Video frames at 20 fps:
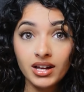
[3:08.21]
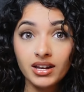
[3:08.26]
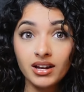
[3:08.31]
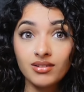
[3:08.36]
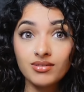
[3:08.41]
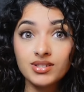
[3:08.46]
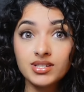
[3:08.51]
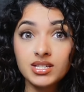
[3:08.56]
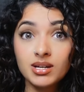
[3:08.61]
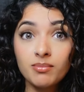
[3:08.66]

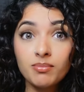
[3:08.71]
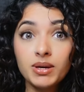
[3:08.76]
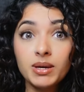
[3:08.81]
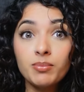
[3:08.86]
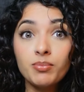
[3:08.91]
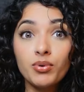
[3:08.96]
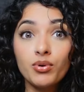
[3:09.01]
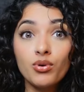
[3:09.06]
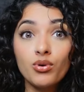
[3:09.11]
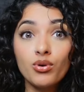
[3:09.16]
Now, some
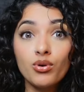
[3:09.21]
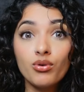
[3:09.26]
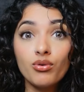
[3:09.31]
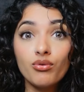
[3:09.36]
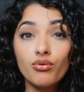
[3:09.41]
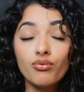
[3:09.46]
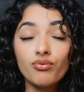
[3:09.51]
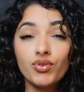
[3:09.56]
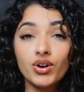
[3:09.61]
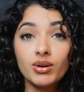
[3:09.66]

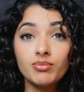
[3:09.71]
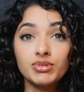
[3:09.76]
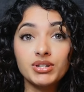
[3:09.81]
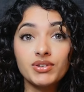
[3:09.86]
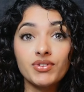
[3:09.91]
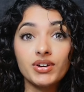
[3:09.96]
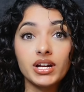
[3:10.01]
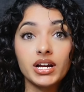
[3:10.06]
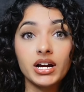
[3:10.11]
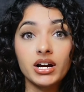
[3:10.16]
people from
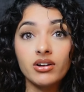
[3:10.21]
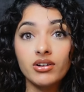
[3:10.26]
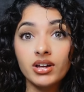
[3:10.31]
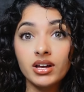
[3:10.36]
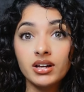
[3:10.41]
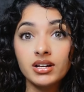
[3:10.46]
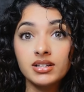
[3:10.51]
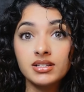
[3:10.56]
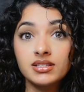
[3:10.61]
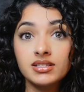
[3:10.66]
different
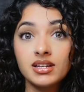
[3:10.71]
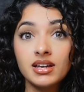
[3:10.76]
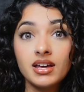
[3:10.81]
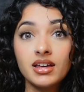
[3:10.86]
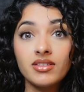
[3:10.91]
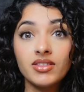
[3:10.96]
areas,